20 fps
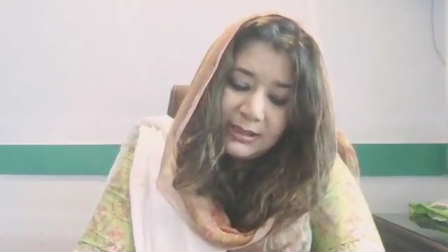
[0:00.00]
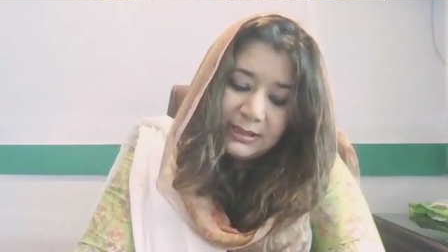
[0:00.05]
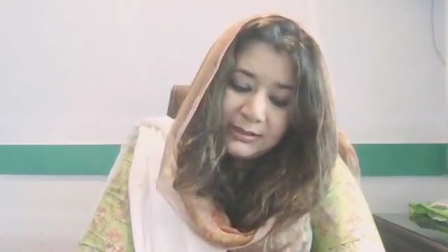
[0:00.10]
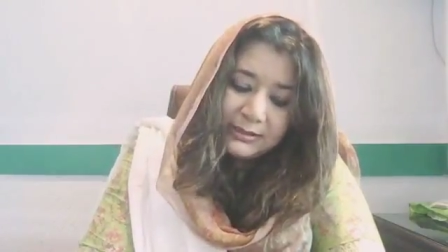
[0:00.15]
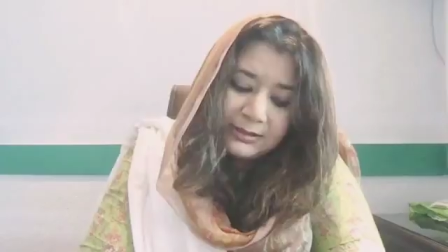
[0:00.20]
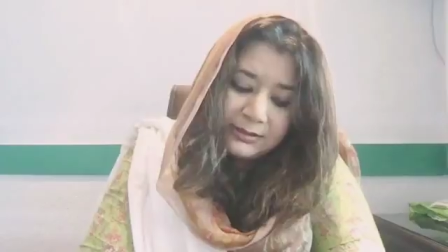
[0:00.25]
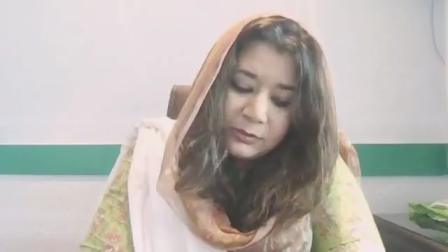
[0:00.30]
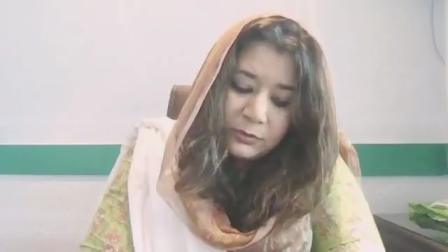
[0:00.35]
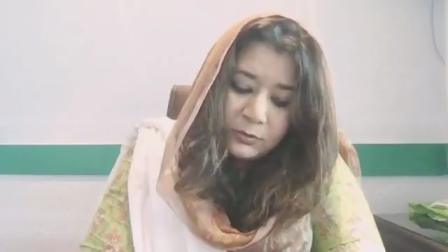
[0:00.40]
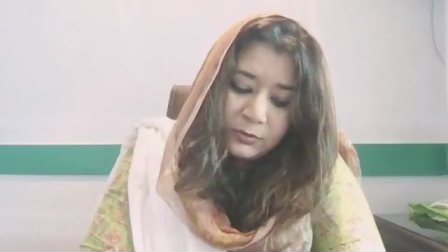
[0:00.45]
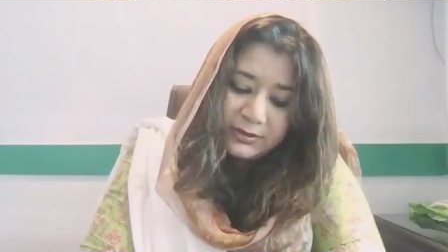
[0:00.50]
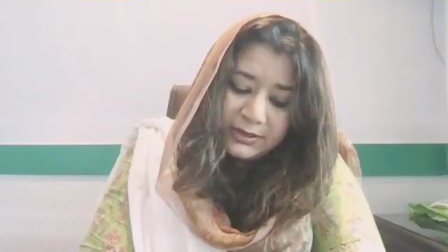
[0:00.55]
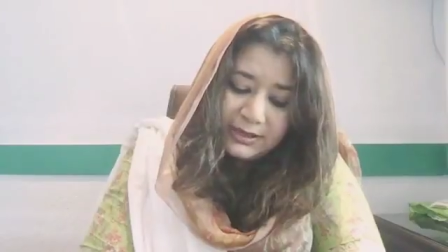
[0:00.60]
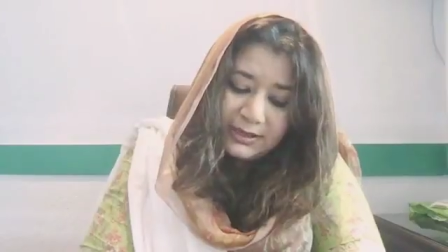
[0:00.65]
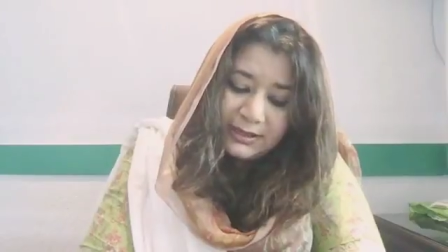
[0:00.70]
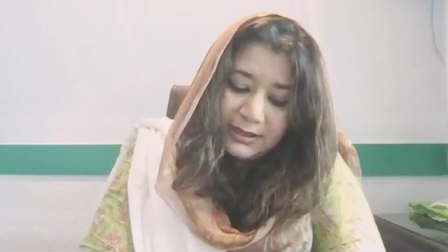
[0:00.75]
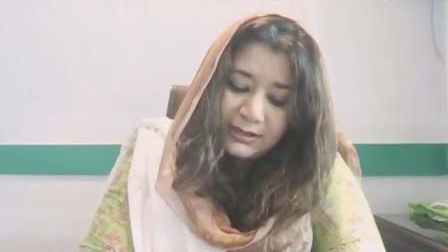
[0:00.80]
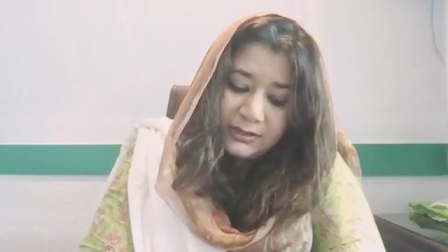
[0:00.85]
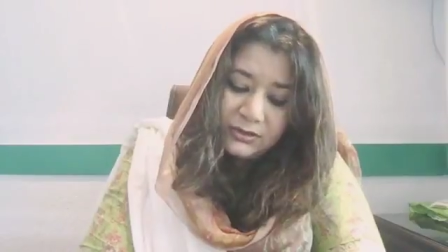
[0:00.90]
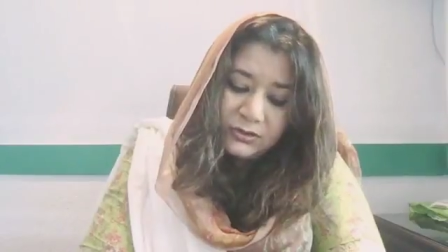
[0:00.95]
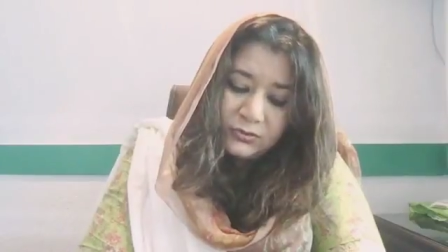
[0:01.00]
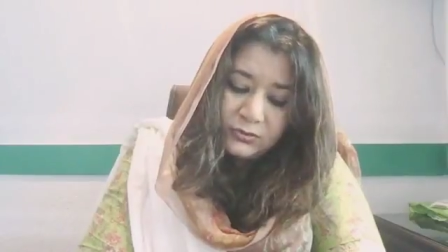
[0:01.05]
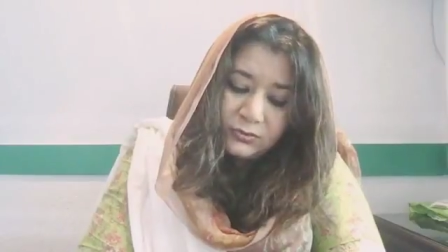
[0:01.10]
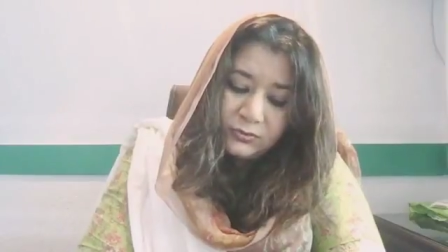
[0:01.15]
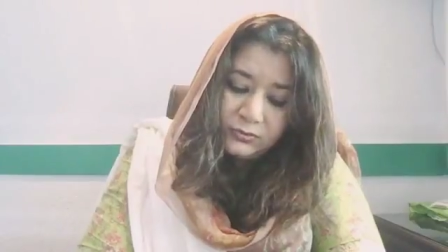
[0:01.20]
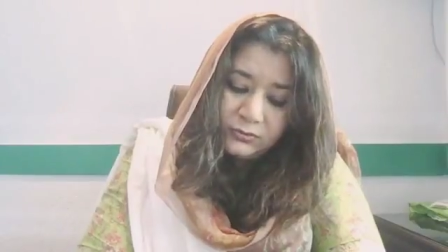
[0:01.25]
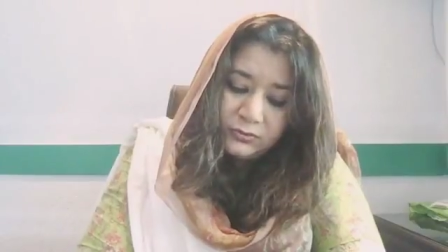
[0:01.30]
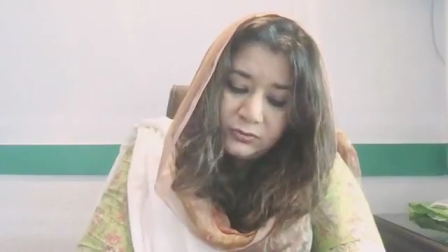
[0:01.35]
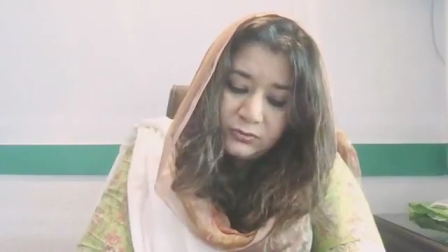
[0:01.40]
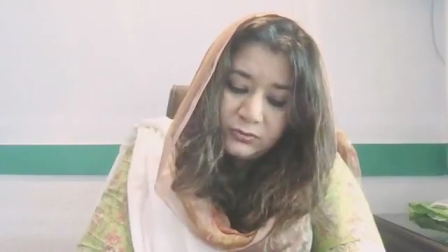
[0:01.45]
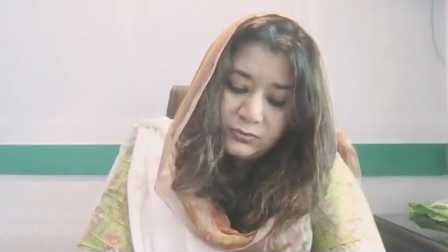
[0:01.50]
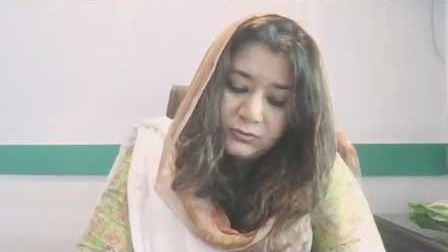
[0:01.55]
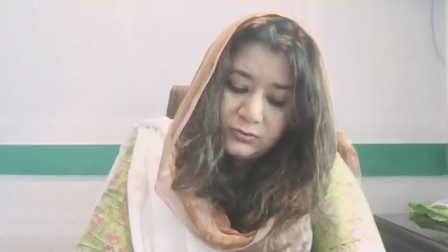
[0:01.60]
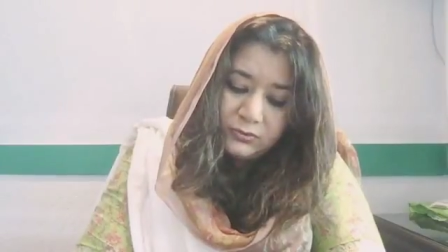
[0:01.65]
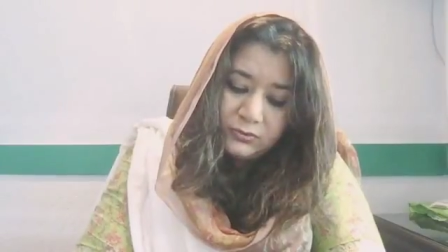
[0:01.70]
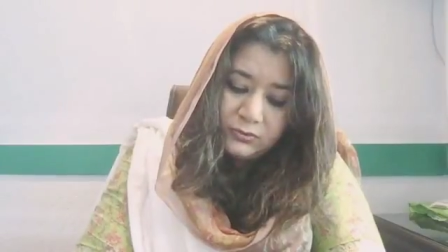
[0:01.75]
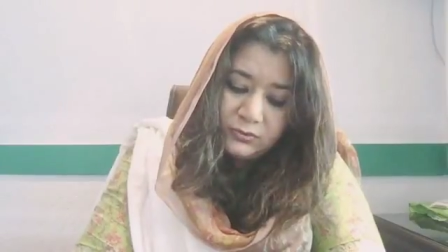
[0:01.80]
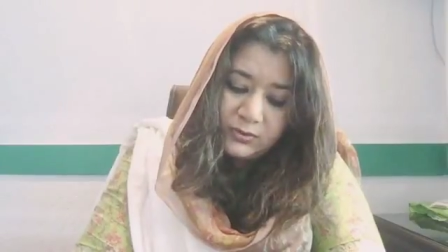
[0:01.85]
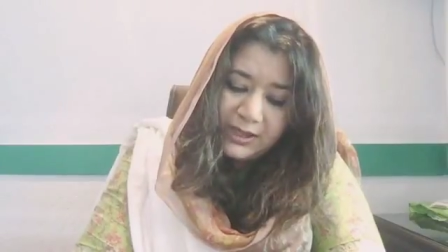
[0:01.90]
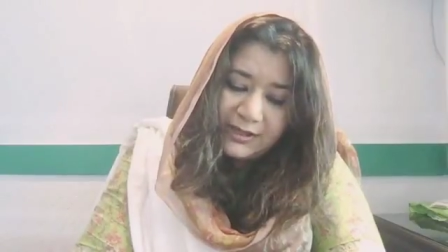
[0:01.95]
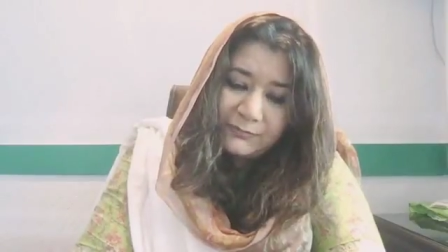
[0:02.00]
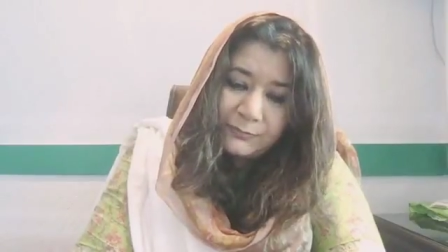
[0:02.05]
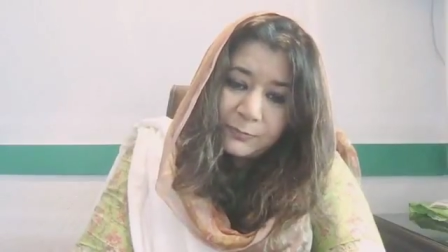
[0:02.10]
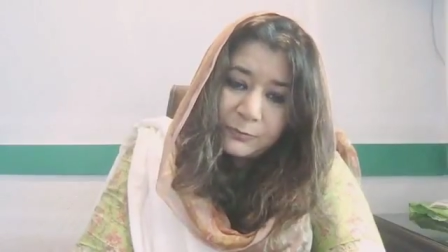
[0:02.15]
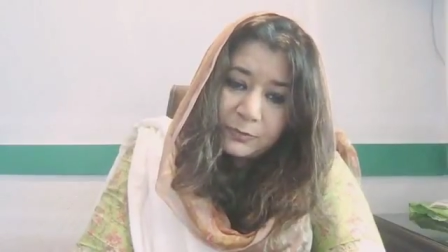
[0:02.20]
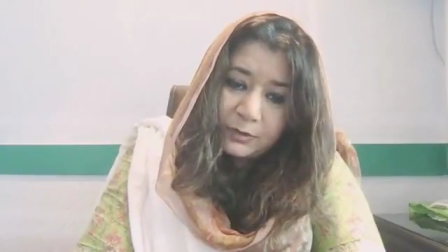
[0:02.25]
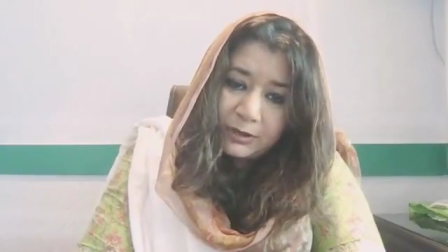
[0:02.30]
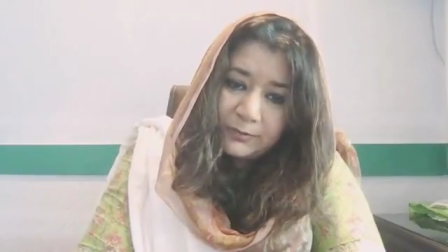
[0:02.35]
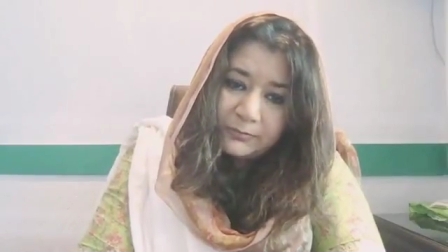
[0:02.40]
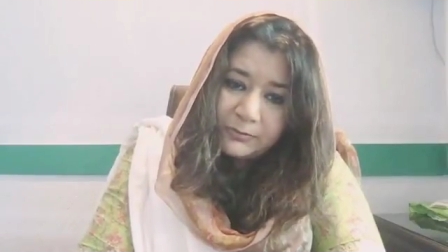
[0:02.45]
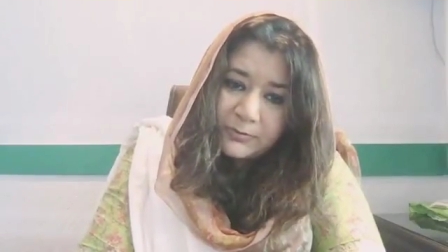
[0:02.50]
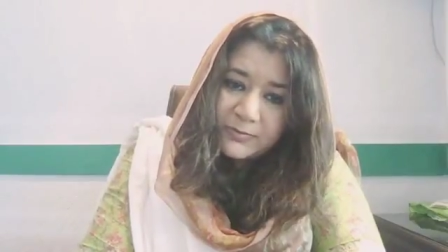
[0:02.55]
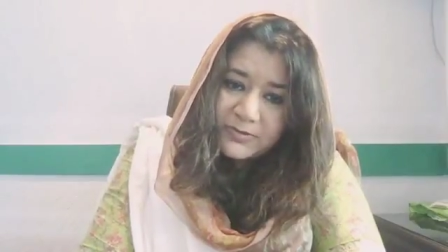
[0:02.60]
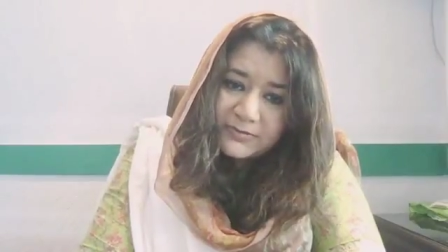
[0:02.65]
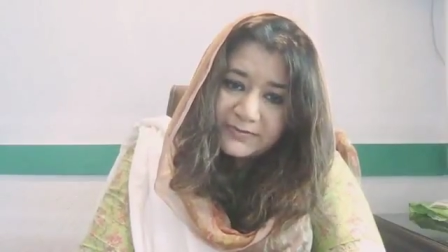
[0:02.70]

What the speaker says: That okay, you have problems